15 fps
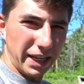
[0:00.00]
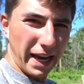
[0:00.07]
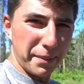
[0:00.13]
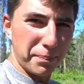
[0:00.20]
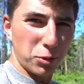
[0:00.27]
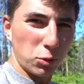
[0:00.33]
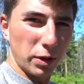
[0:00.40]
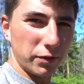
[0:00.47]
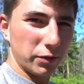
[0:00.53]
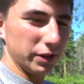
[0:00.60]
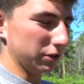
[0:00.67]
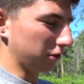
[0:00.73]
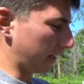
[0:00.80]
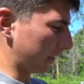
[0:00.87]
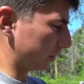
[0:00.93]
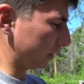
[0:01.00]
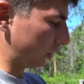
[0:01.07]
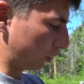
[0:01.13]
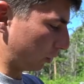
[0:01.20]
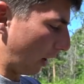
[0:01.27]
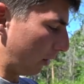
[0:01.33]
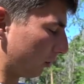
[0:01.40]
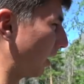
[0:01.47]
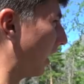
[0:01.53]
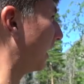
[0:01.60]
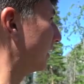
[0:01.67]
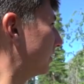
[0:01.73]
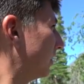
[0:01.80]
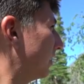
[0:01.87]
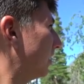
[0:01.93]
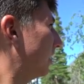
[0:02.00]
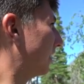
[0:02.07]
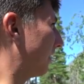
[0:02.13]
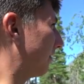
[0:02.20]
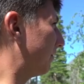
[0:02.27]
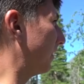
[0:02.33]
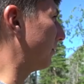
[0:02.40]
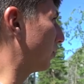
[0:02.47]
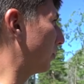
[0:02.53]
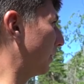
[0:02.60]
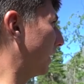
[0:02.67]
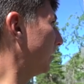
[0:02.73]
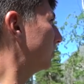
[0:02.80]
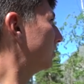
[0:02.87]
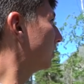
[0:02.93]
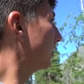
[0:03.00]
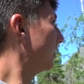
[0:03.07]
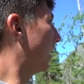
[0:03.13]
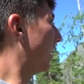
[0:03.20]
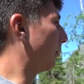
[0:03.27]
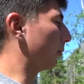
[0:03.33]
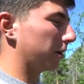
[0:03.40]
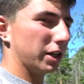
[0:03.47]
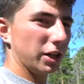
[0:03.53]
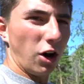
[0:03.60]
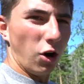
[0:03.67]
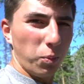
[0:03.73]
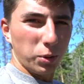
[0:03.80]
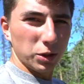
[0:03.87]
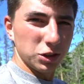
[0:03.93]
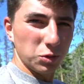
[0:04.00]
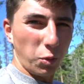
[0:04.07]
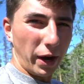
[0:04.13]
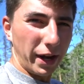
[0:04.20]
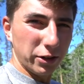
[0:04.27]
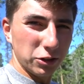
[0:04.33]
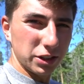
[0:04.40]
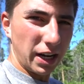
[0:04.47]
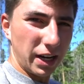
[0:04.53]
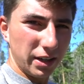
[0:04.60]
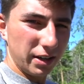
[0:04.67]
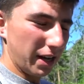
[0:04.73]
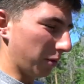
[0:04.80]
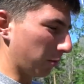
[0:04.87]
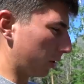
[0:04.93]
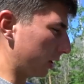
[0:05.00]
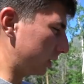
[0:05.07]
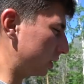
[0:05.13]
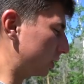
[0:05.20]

Yampa River, these are actually trout rods that Favorite makes. And we're gonna go put some waders on and we're gonna